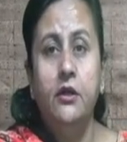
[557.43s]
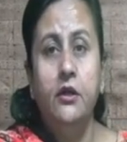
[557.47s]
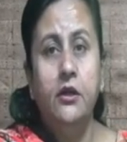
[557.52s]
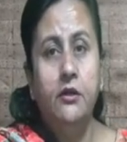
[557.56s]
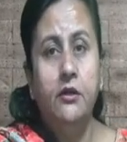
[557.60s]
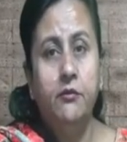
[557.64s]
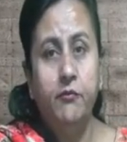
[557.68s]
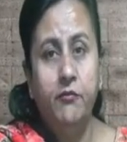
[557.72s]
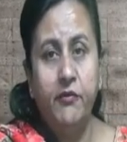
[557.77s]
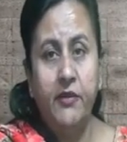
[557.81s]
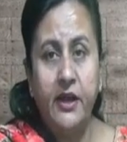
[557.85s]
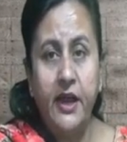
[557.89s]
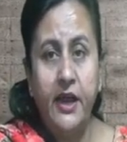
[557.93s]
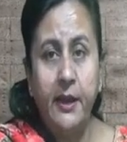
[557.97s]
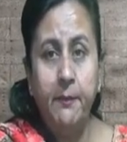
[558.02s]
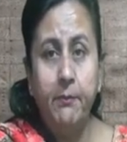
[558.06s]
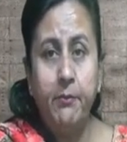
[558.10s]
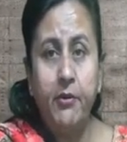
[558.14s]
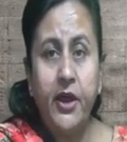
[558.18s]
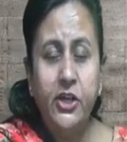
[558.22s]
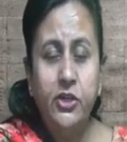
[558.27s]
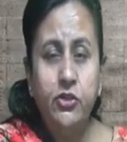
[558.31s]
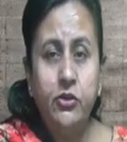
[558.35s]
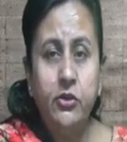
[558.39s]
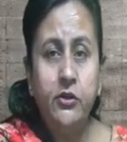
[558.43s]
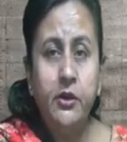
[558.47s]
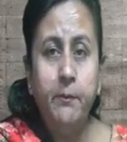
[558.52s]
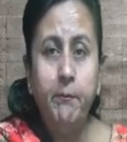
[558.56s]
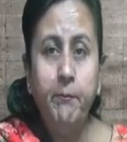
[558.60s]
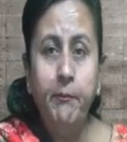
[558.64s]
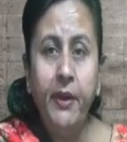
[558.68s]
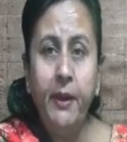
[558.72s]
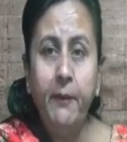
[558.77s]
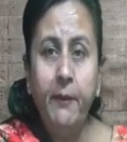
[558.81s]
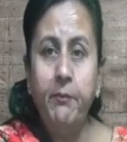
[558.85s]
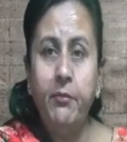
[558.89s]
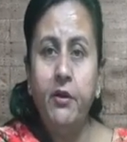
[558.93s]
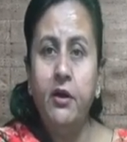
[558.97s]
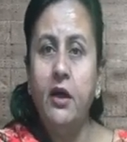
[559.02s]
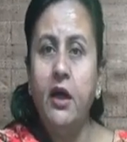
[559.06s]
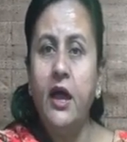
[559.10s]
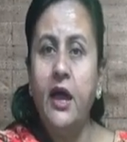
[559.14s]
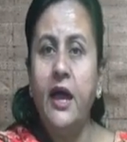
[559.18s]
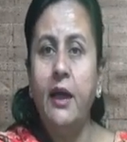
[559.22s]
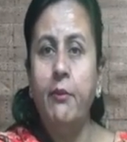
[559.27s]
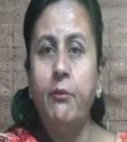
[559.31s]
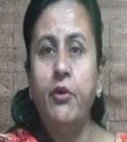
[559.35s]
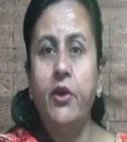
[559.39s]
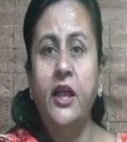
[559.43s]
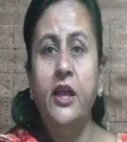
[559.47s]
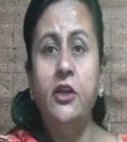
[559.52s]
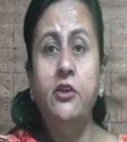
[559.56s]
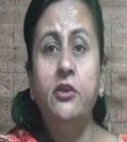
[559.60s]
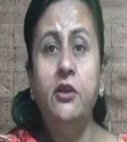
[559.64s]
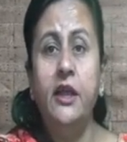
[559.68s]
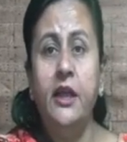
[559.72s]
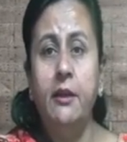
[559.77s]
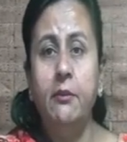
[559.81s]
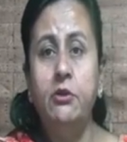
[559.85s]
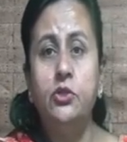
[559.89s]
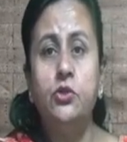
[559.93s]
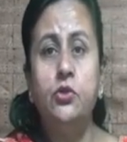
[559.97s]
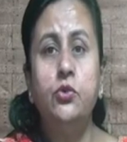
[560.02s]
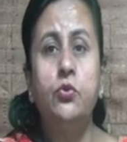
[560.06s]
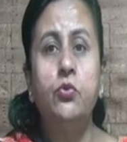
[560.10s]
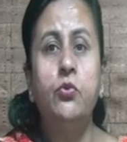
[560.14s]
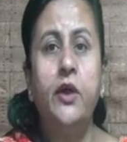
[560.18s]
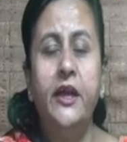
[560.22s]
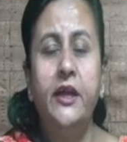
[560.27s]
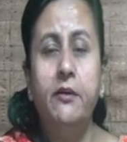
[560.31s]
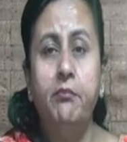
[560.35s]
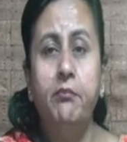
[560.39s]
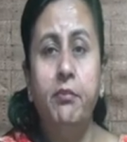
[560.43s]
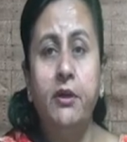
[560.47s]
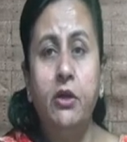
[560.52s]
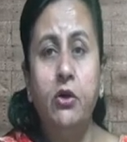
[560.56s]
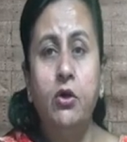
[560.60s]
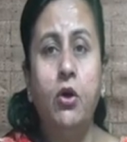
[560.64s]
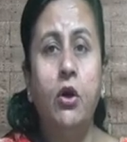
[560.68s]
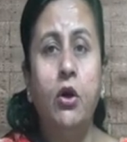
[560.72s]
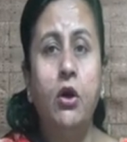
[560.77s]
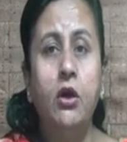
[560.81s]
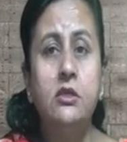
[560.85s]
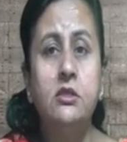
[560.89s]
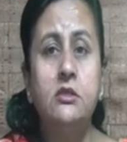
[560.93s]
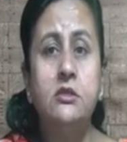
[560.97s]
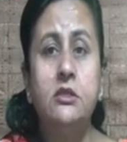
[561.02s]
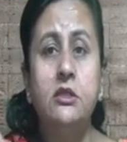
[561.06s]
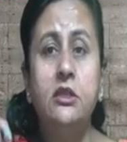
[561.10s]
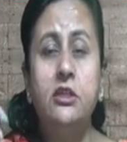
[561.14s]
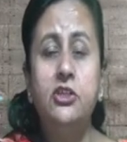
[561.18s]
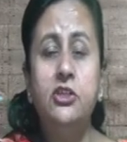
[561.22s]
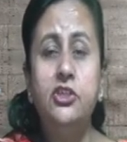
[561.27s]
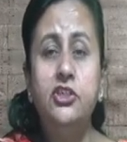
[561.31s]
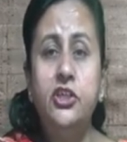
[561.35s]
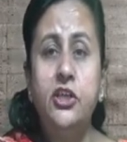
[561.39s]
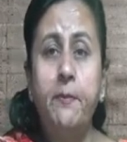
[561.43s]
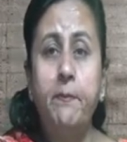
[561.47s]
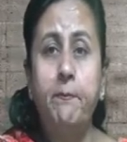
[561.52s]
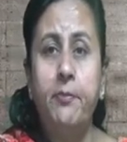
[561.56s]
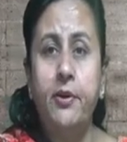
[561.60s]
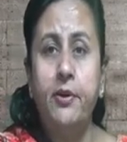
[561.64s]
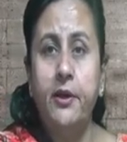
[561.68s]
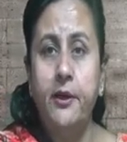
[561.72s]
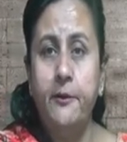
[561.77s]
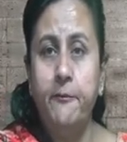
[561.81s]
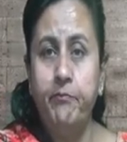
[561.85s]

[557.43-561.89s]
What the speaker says: when I write on a paper, I am able to write because the tip,